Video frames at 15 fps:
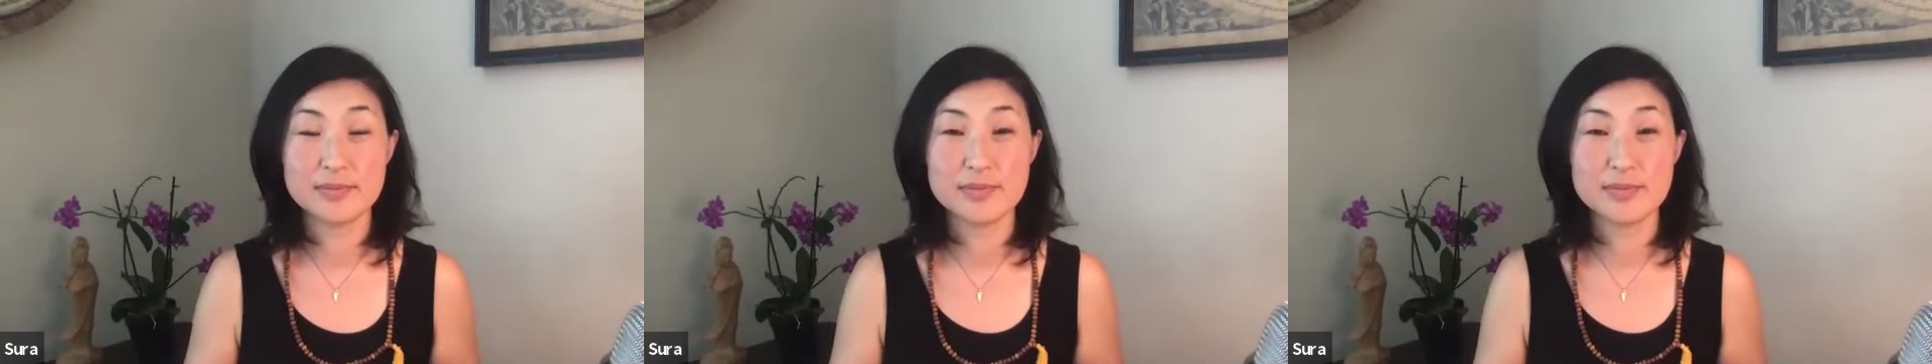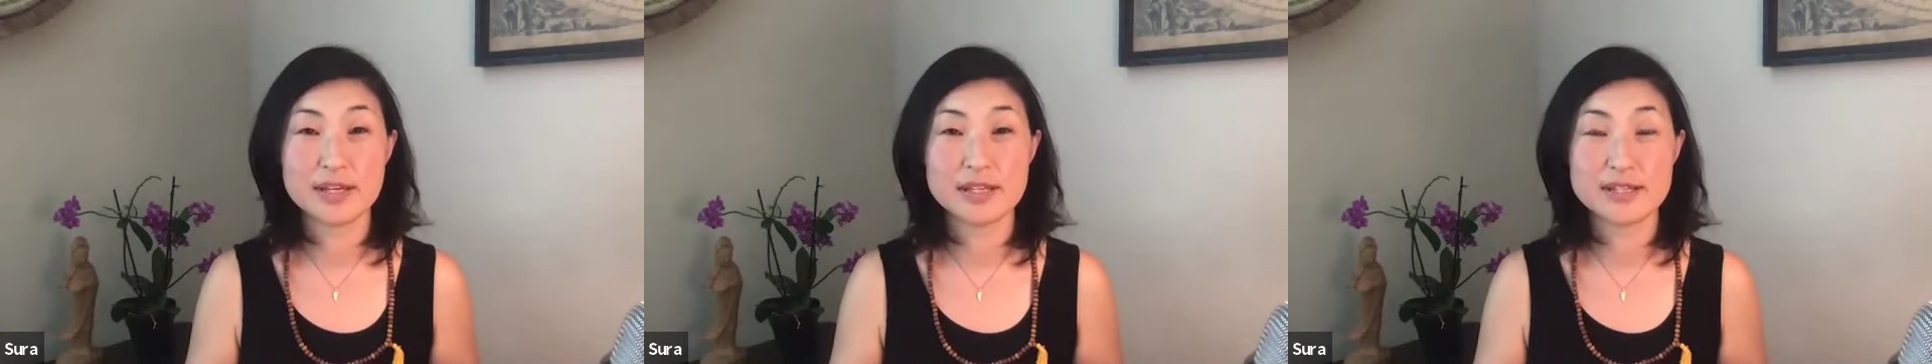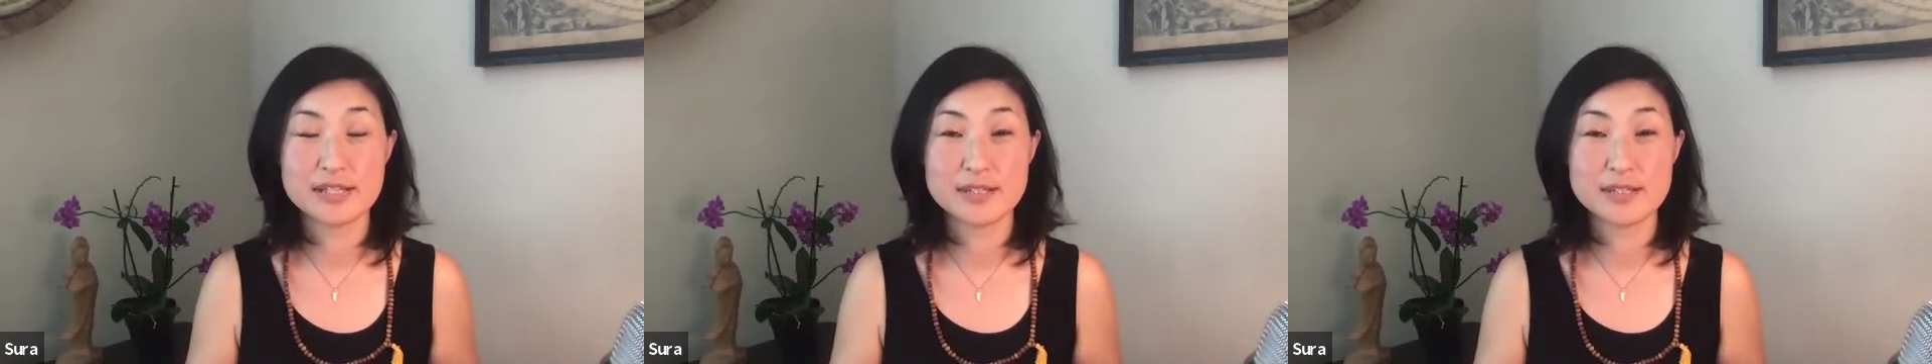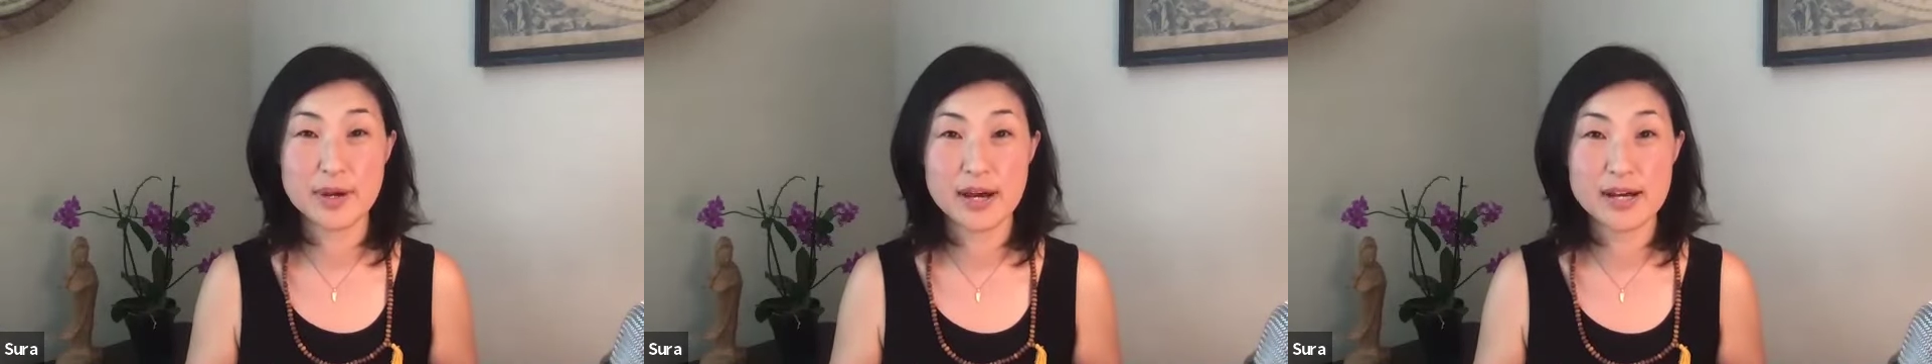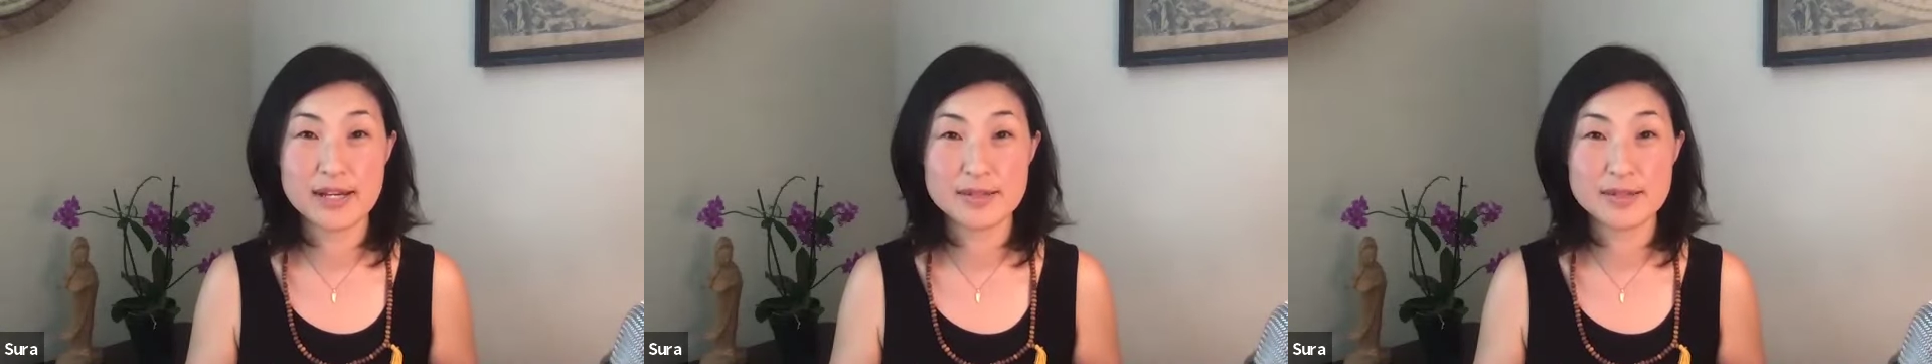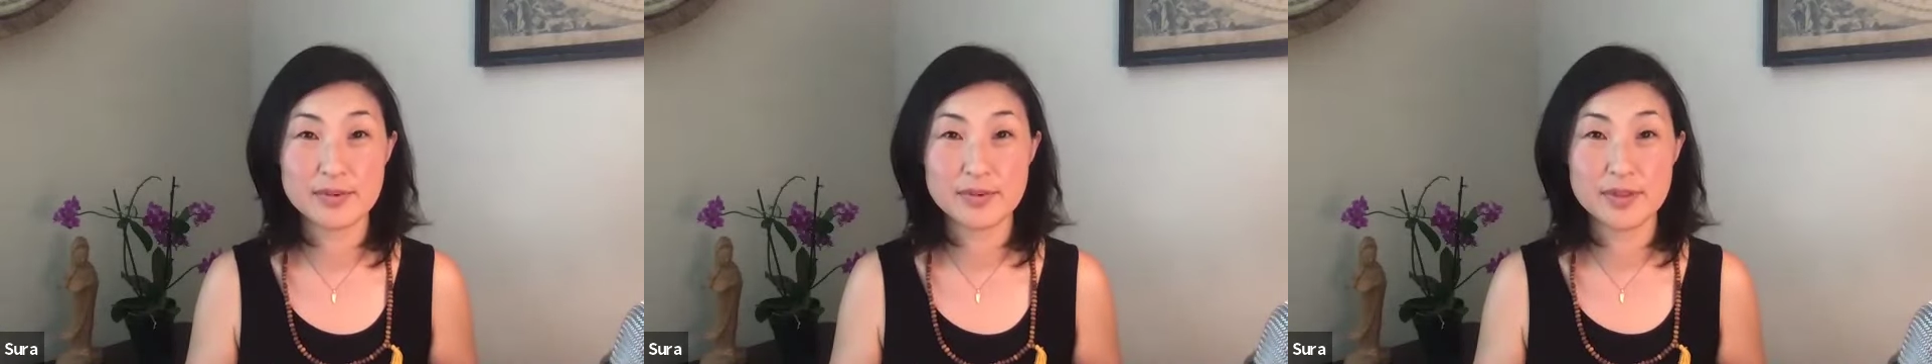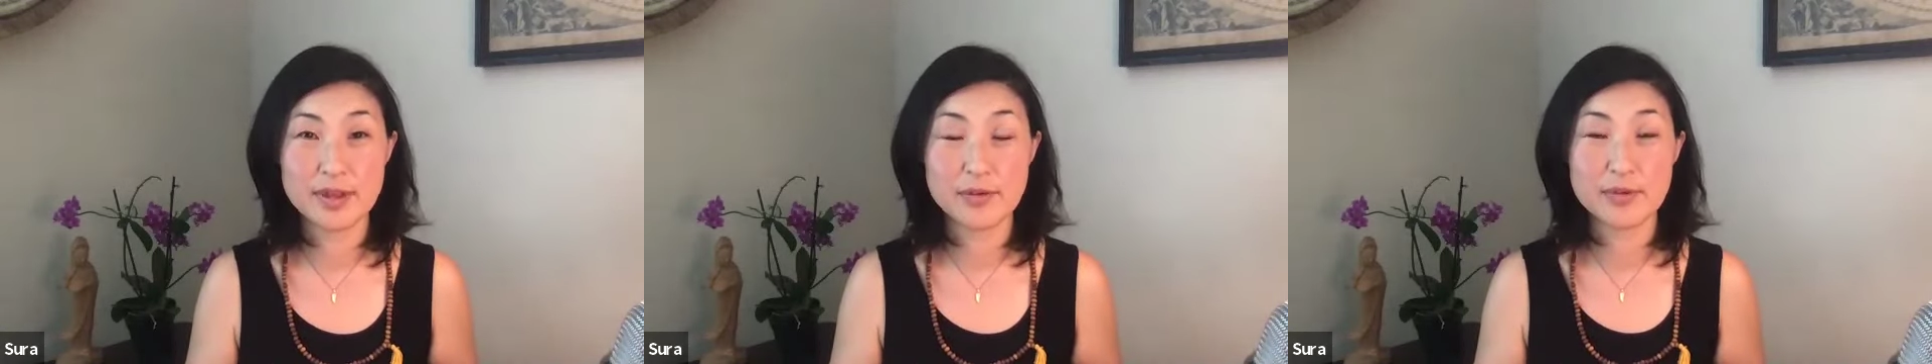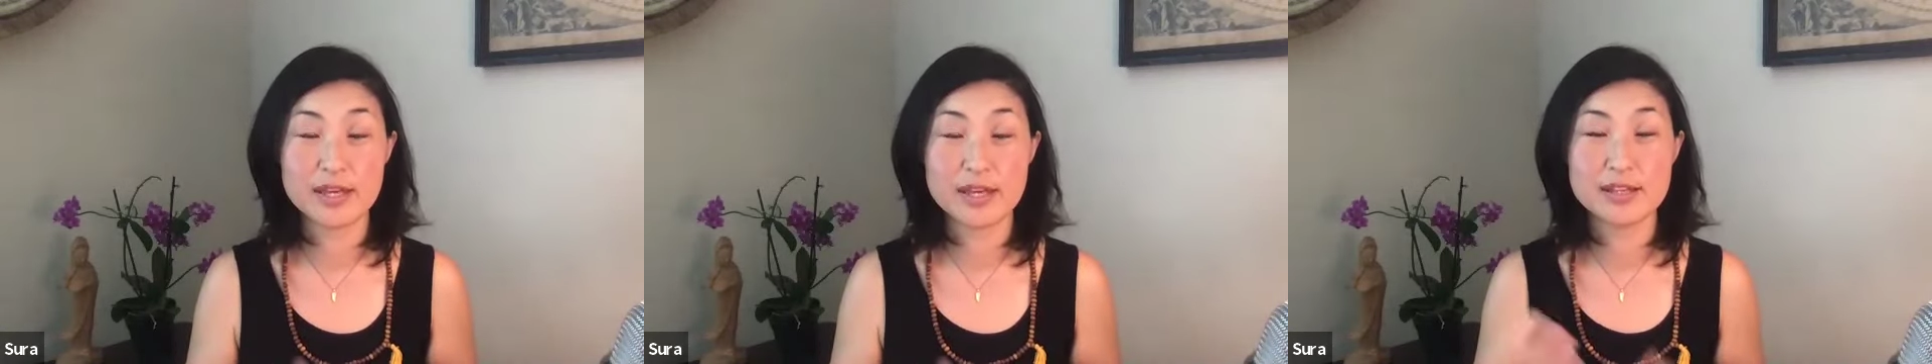because it's possible
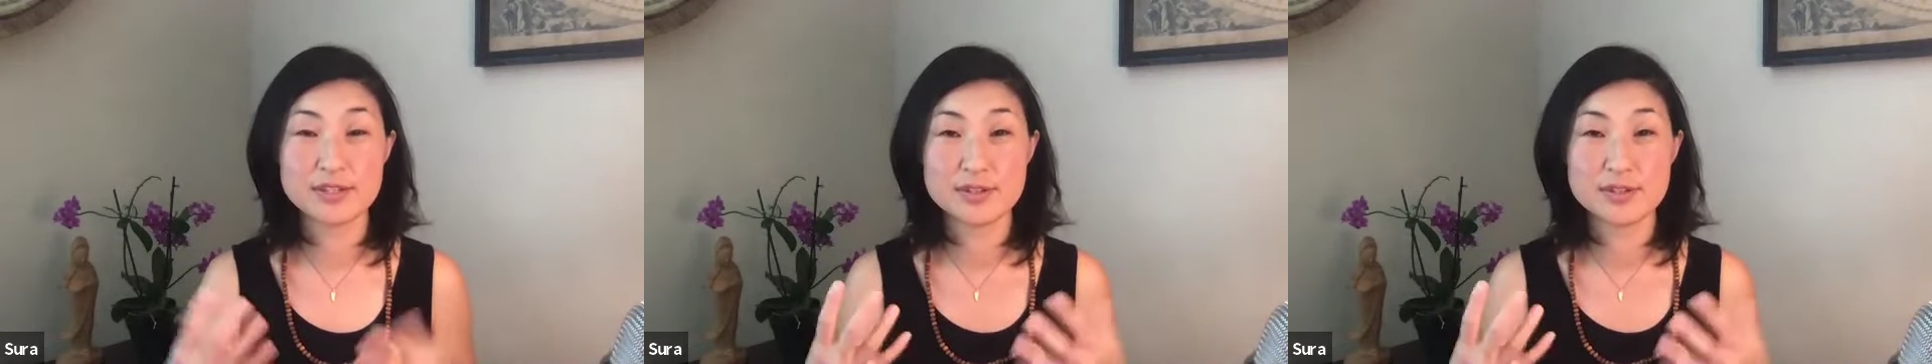that we get